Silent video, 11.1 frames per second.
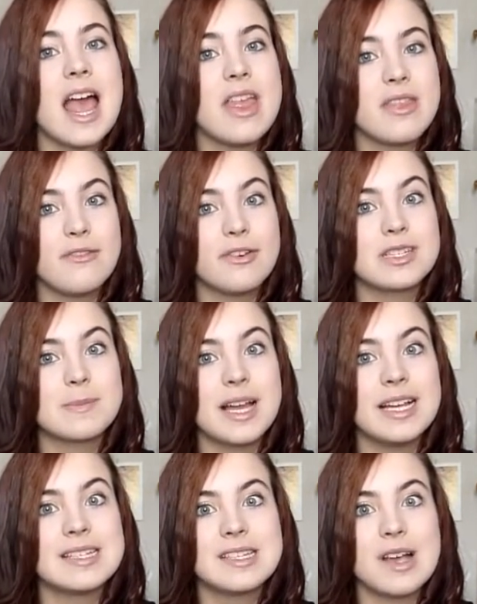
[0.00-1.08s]
in the first
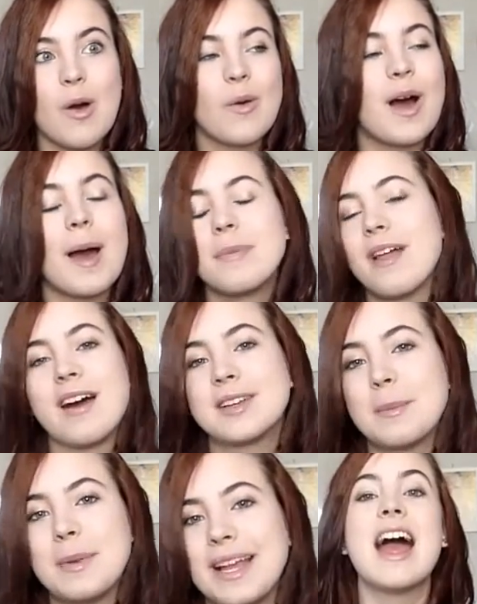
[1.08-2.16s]
place, so I'm not
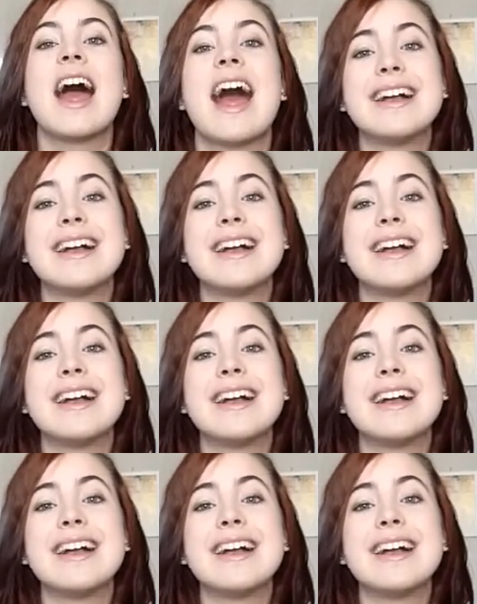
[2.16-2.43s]
complaining.